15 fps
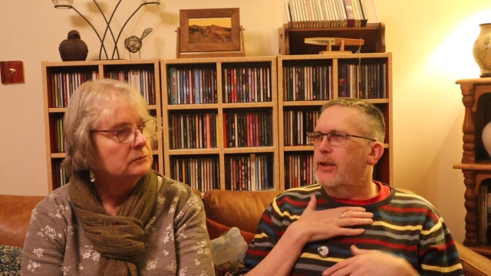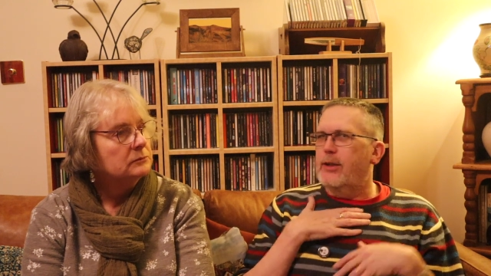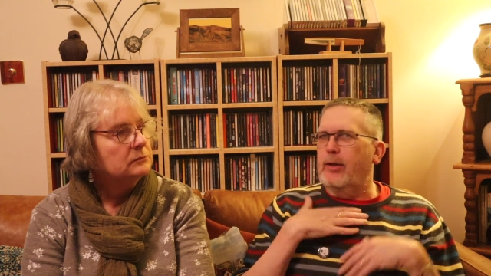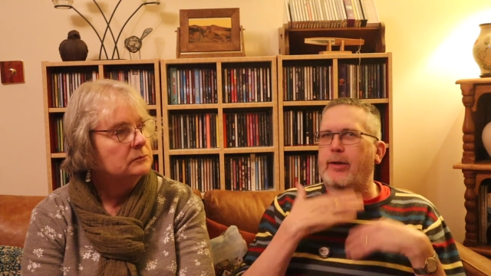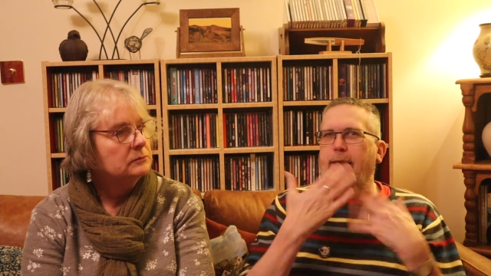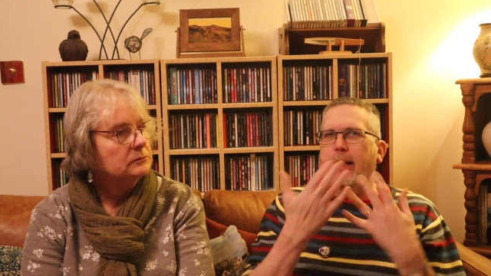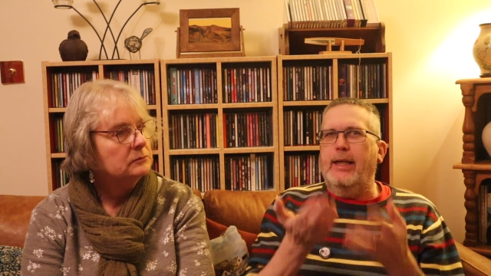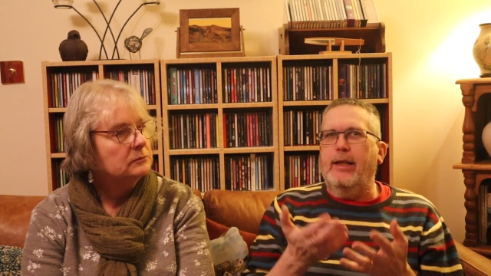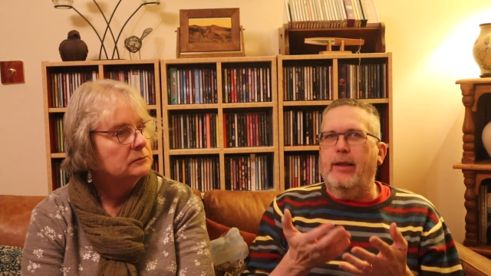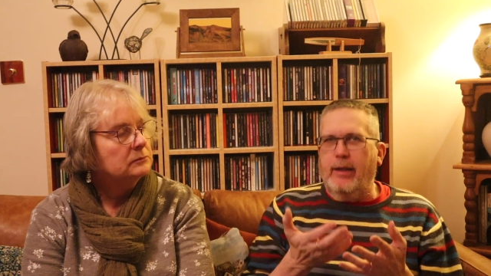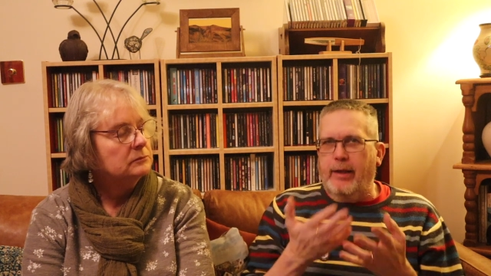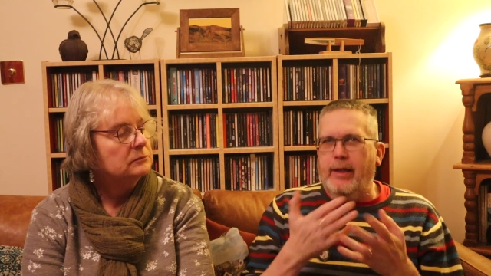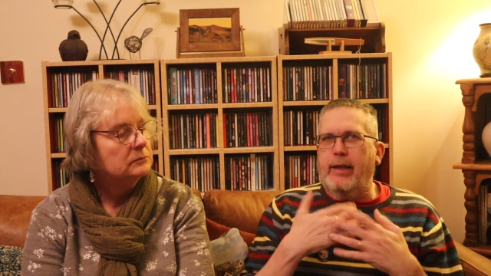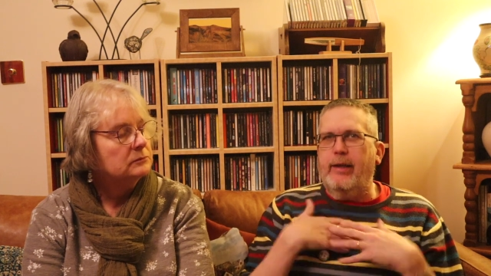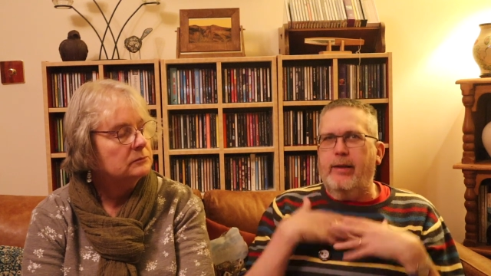Speaker 1: So he
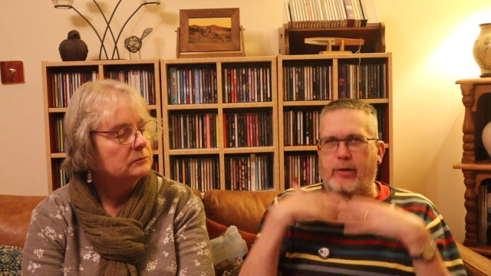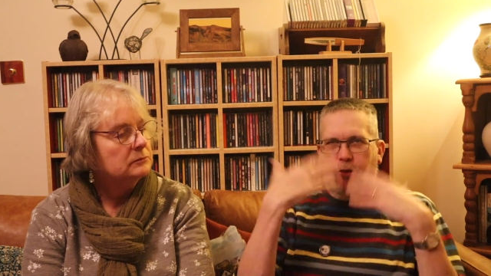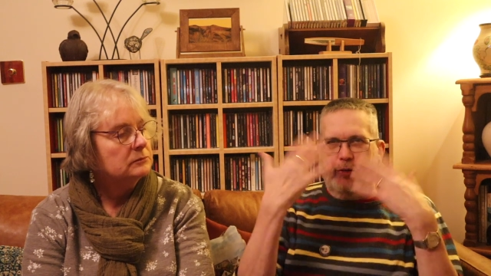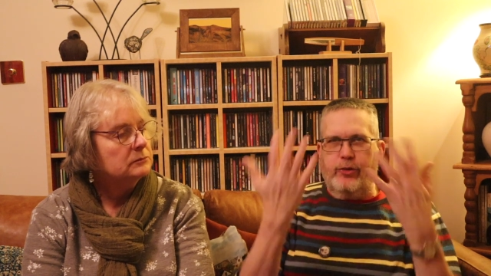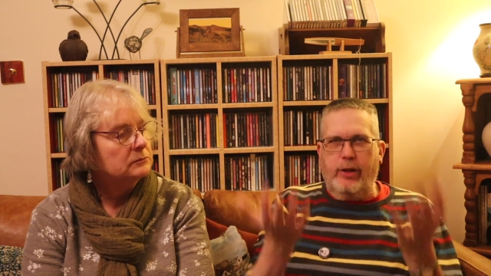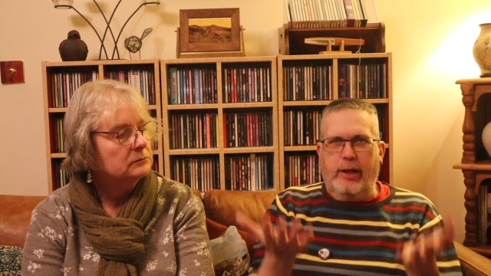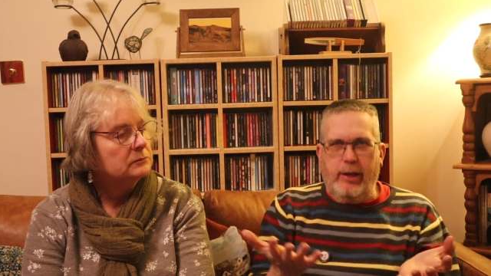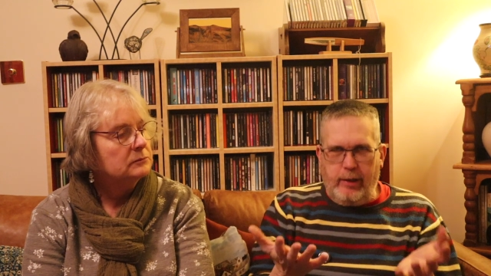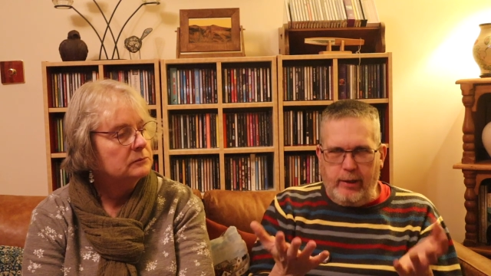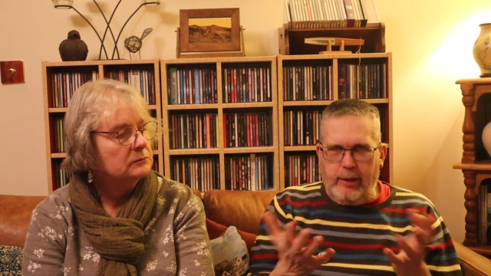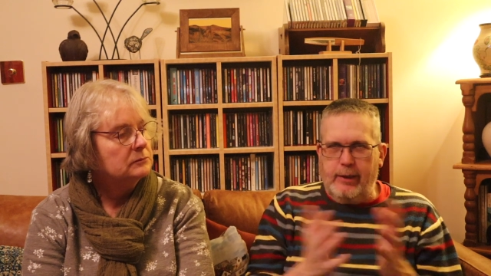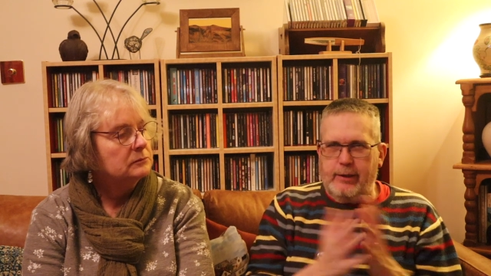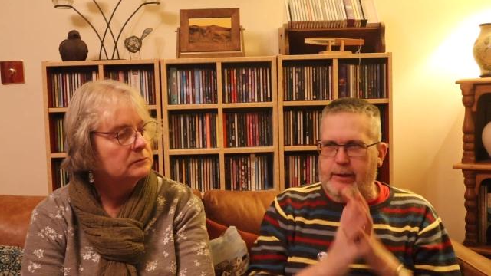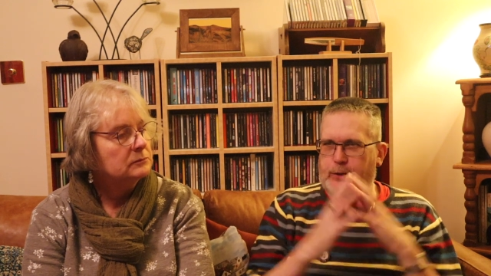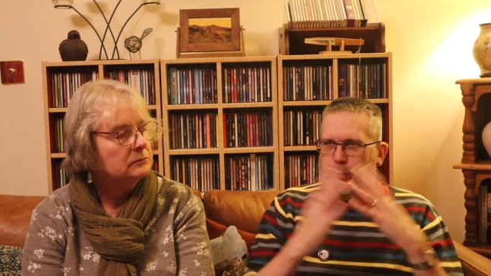and he just he,
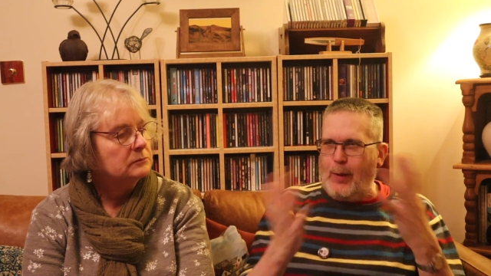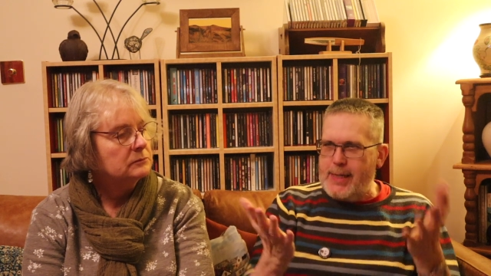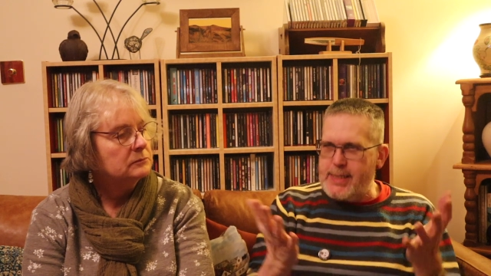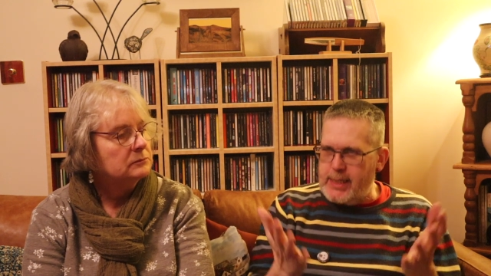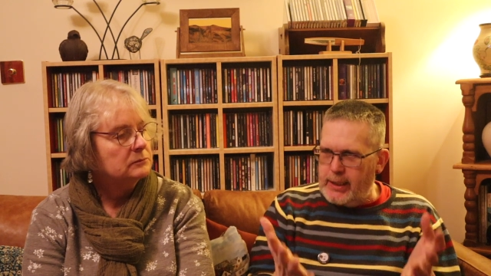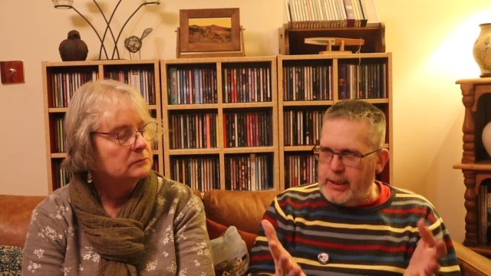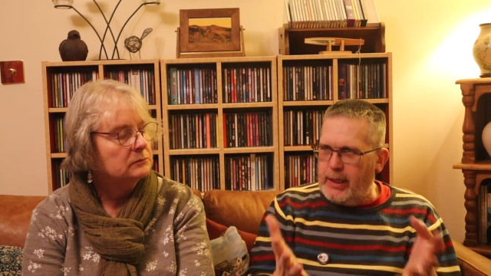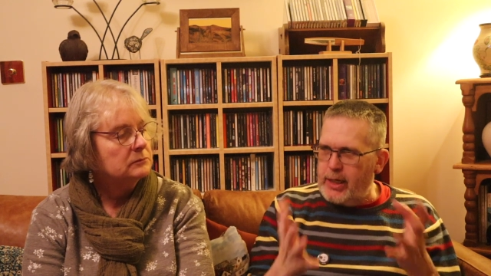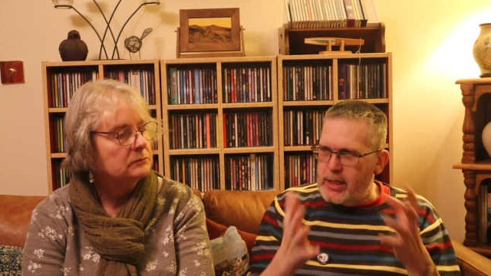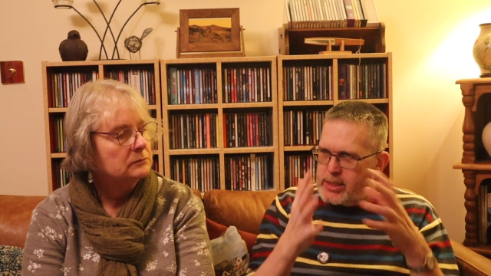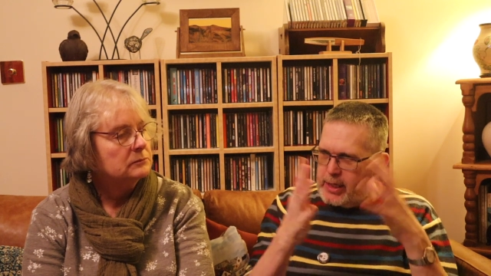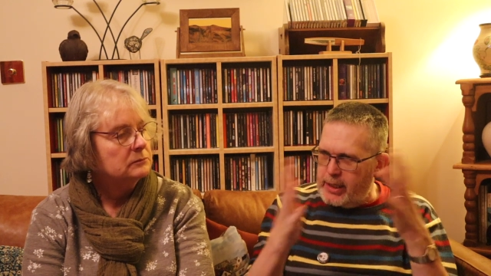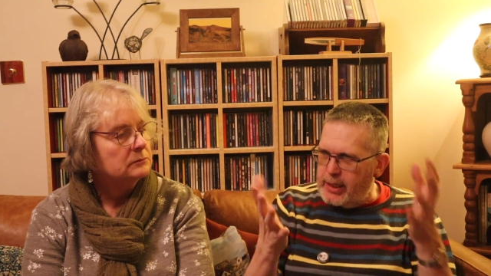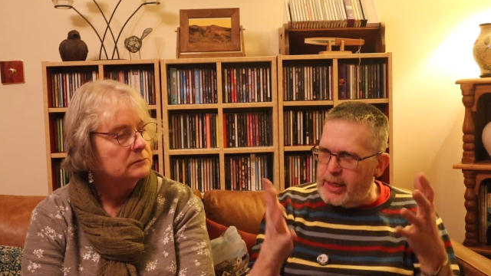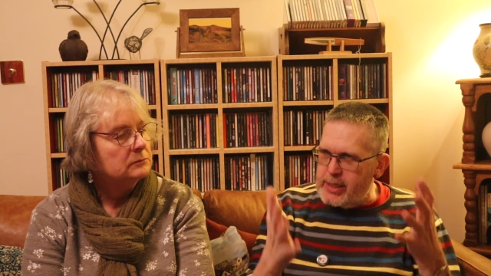he's sweating and
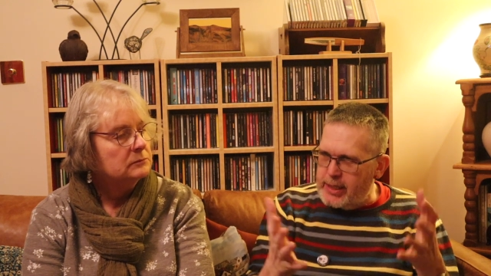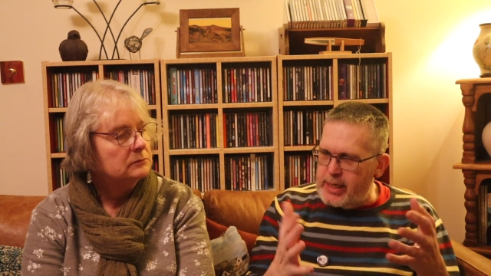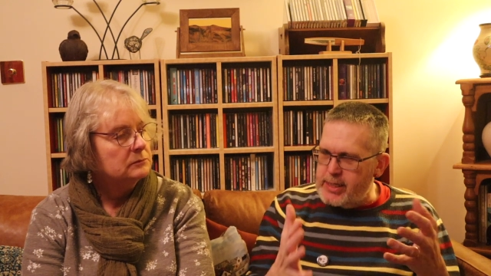it's he,